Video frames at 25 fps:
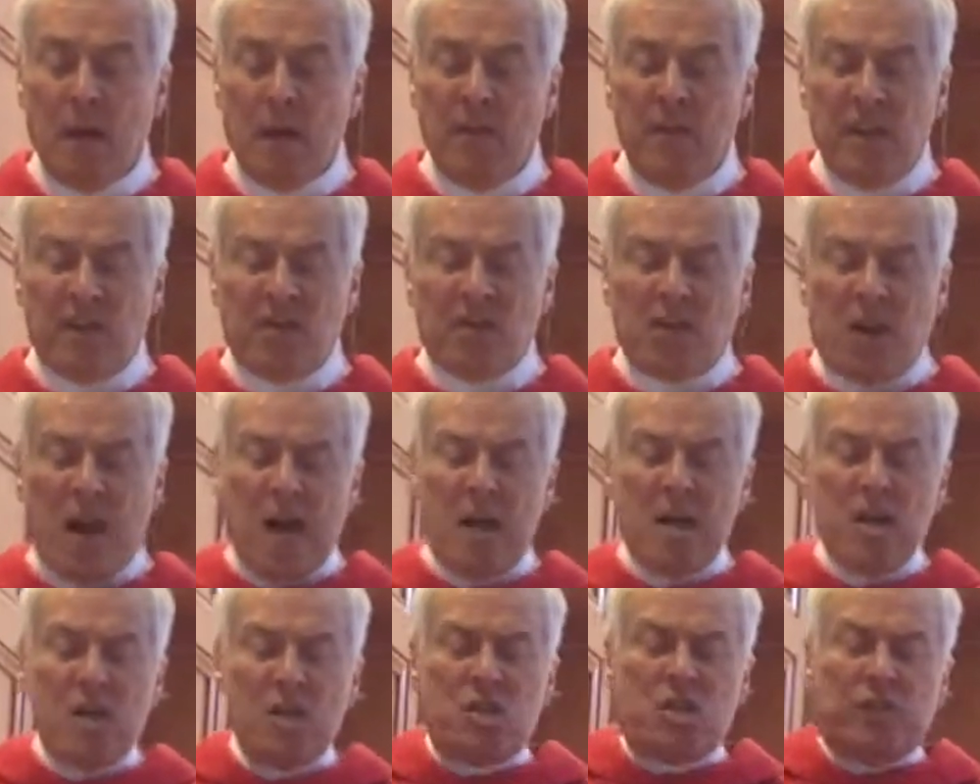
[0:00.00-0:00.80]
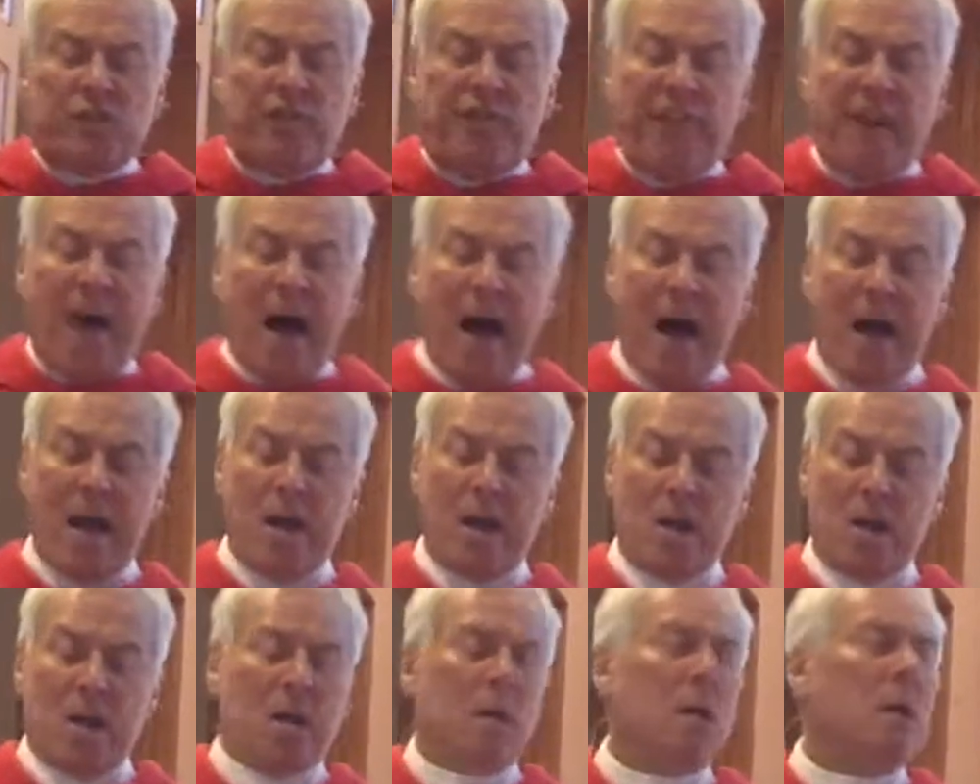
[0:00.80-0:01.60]
The tongues of
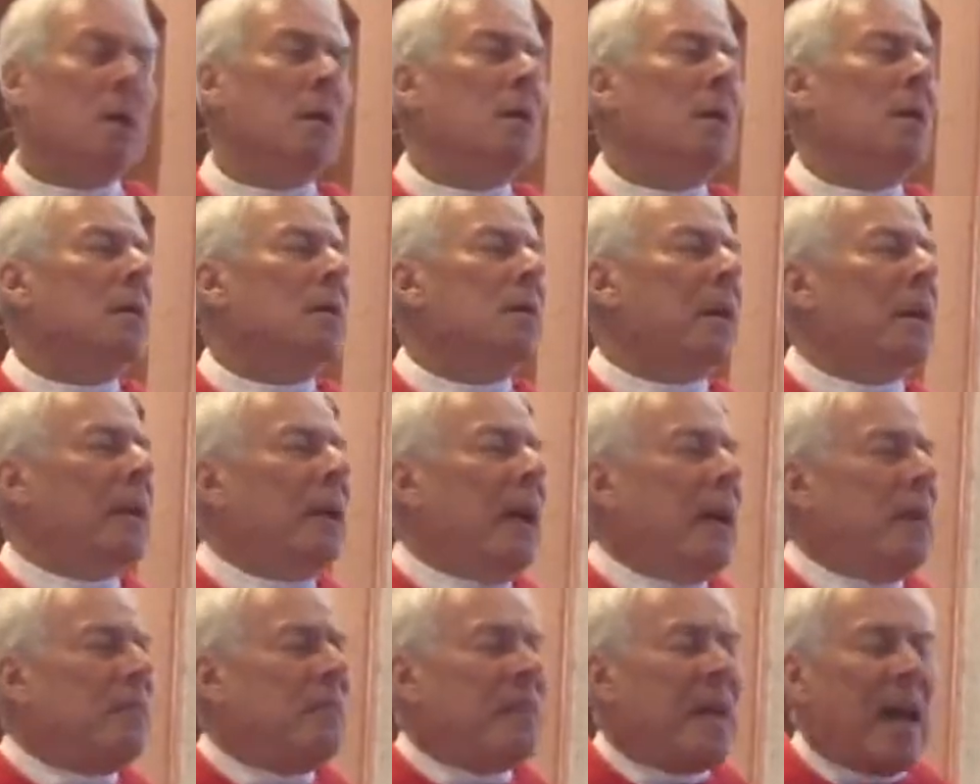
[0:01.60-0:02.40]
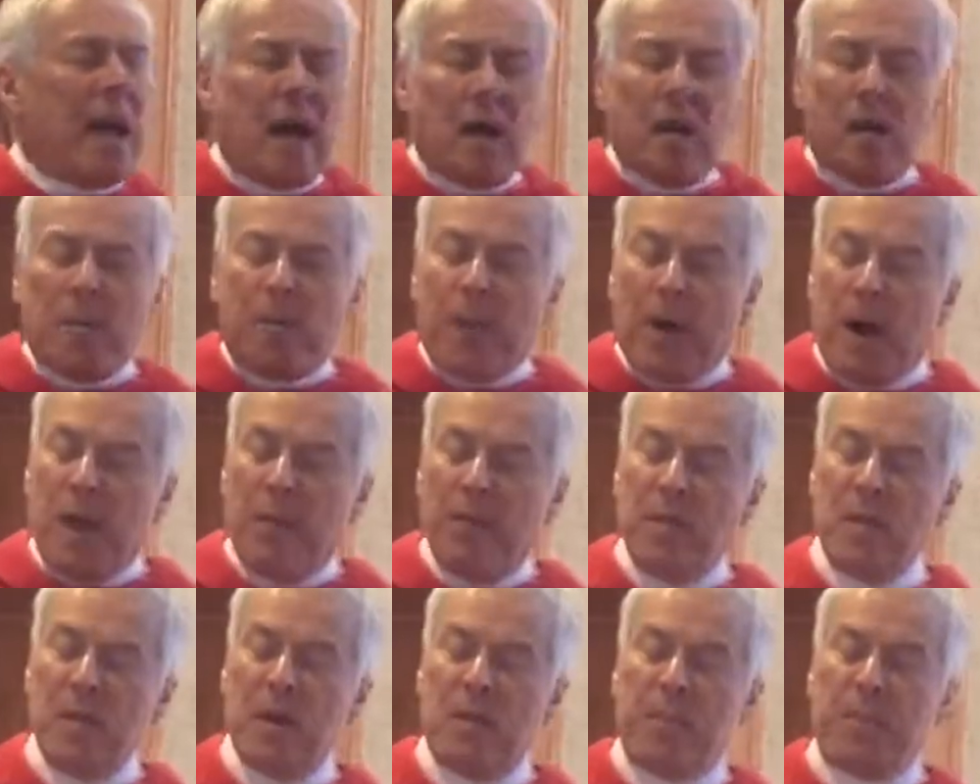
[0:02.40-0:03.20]
fire that came down
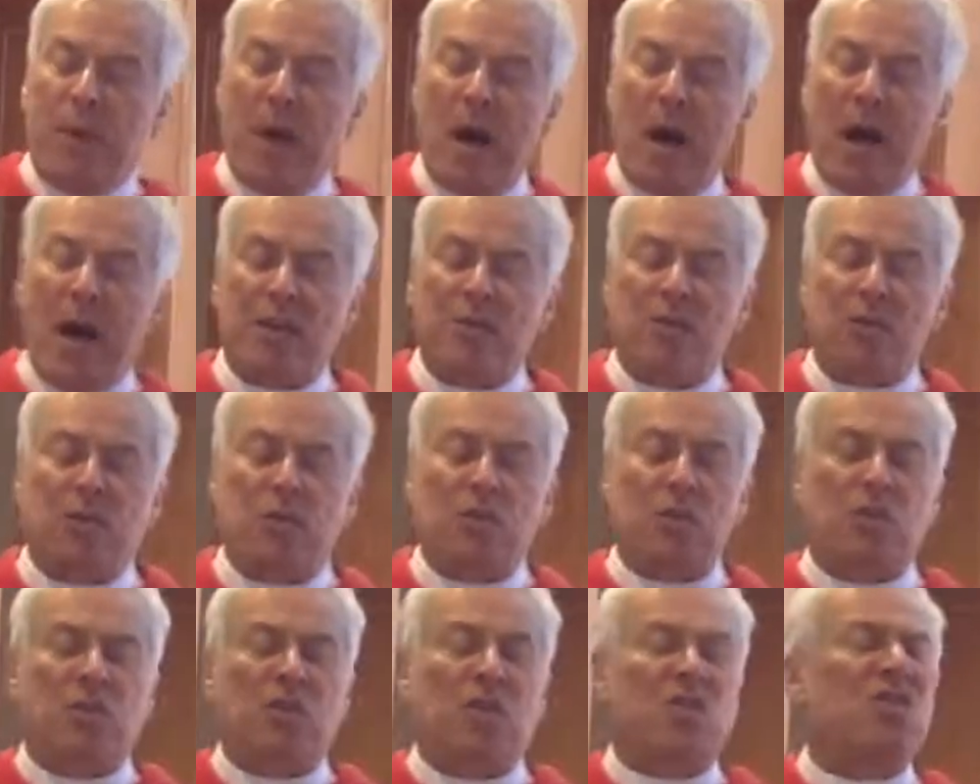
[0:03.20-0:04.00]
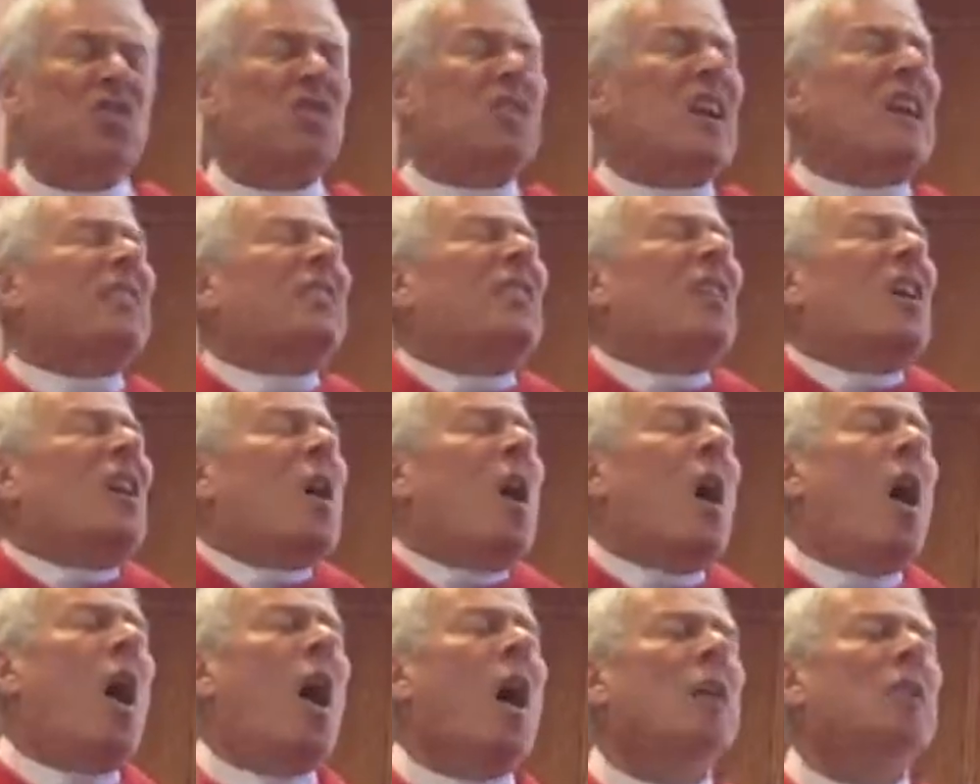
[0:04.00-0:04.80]
upon the apostles to set
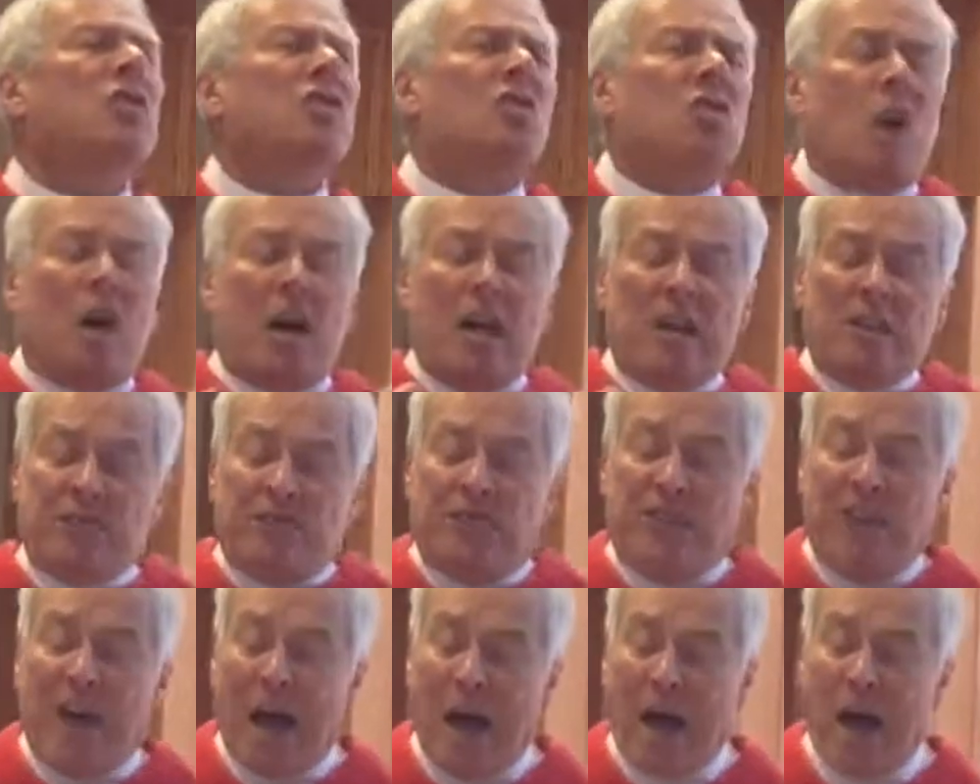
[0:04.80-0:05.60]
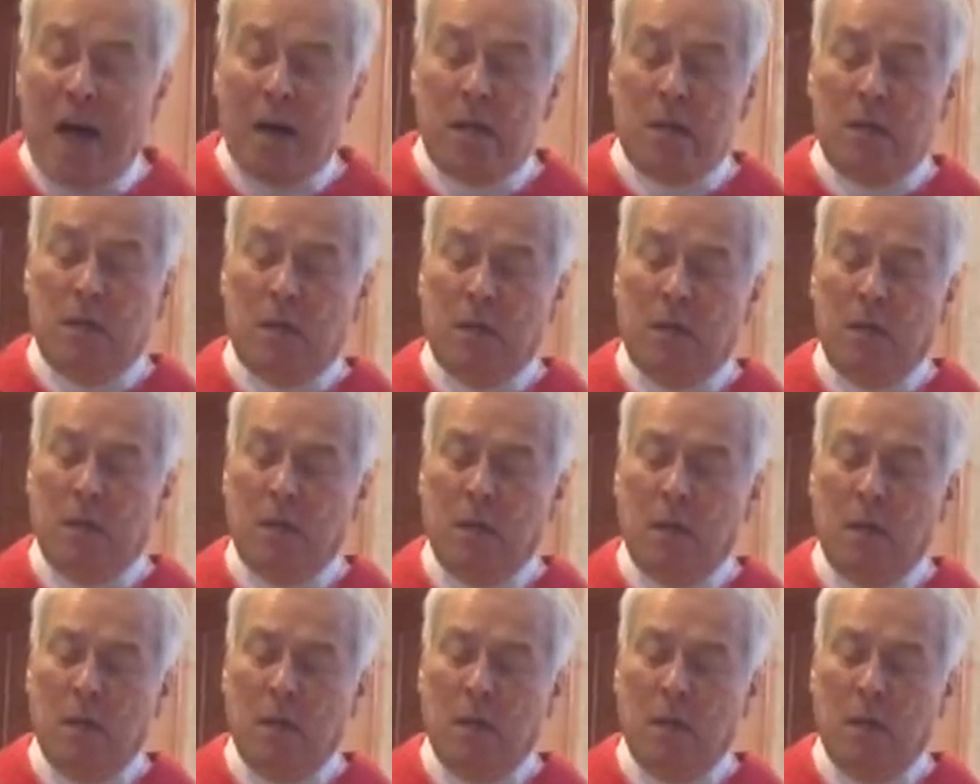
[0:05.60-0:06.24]
their hearts on fire